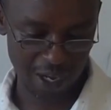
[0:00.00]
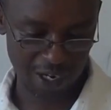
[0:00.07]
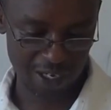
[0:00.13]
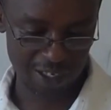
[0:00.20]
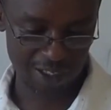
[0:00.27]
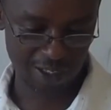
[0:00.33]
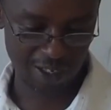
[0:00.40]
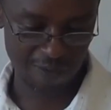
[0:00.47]

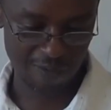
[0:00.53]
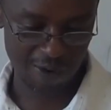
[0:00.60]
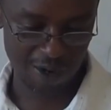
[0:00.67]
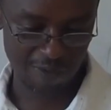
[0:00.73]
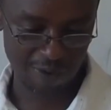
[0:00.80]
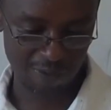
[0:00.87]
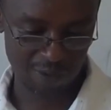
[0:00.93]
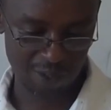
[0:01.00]
guarantee
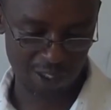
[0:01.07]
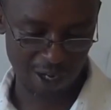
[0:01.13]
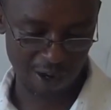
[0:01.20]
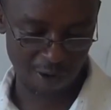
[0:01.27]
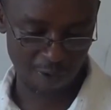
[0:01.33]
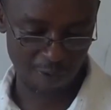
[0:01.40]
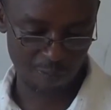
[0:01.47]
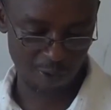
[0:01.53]
minimum share
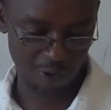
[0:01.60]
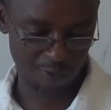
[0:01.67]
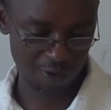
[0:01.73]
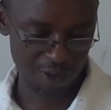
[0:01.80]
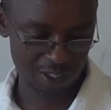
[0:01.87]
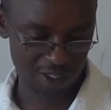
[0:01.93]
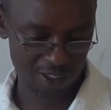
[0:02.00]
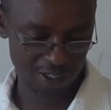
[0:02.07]
of
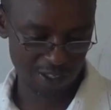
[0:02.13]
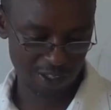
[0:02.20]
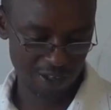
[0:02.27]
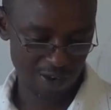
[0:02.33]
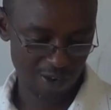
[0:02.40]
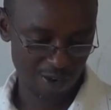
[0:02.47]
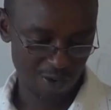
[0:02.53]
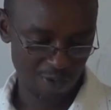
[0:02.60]
profit
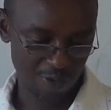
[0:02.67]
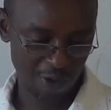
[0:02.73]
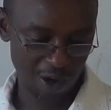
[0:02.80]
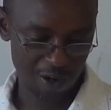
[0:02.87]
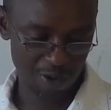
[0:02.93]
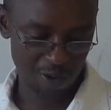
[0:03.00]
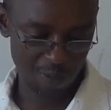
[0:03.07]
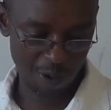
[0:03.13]
for
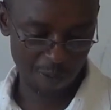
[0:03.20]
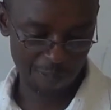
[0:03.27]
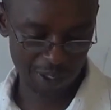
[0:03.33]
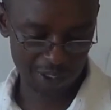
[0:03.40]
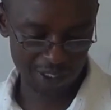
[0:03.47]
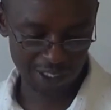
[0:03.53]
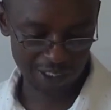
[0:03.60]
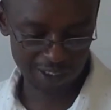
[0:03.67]
one or more
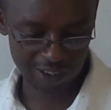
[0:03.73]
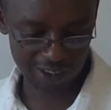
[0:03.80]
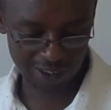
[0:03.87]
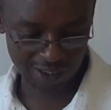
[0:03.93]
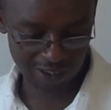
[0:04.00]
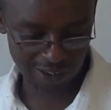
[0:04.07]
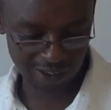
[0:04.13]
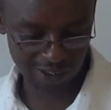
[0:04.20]
partners.